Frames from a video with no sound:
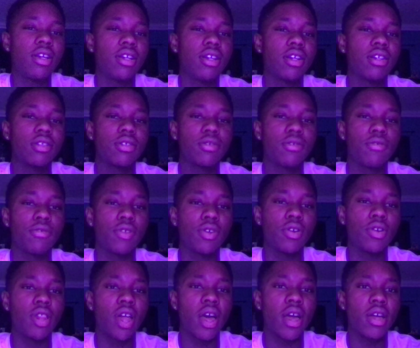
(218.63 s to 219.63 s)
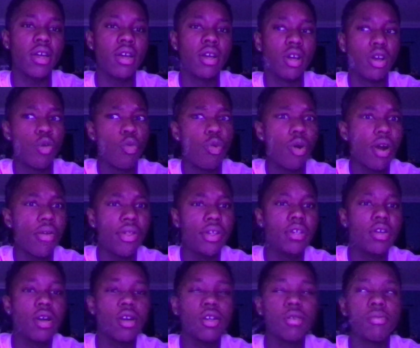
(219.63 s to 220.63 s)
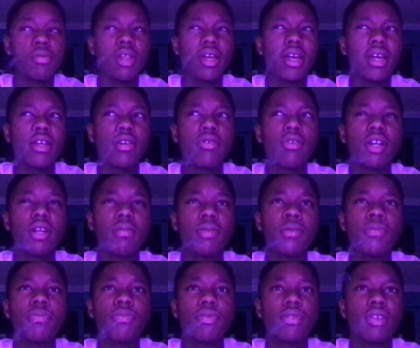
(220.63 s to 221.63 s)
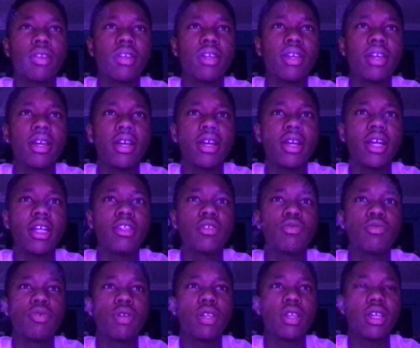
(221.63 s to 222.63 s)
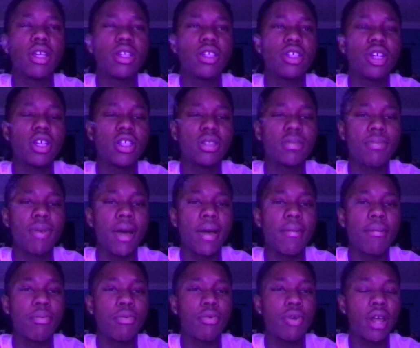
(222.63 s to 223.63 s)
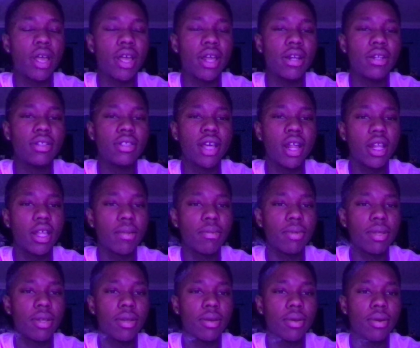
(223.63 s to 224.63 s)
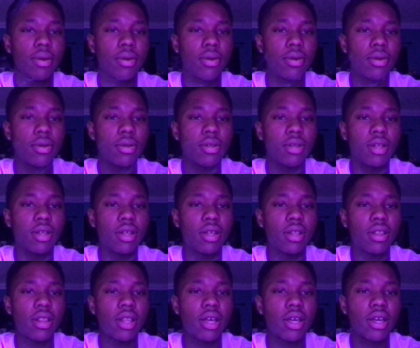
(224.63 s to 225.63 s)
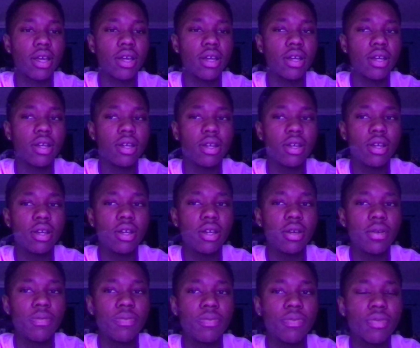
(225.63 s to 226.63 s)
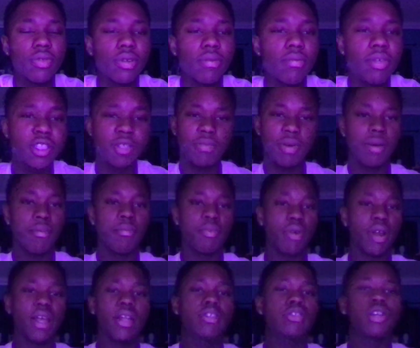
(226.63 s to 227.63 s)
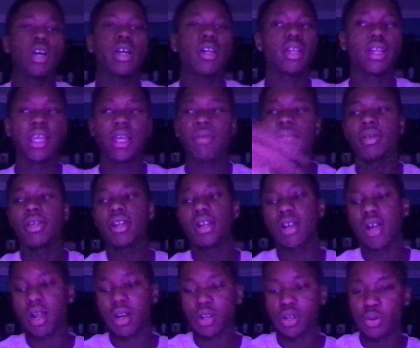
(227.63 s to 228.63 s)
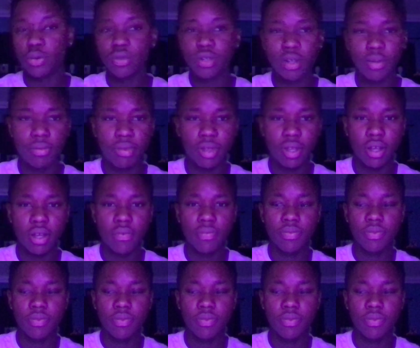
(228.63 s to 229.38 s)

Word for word: Doesn't feel like why are they talking to me? Like you know what I mean? It's really just my brain telling me, like, it's my brain trying to get me to not do something.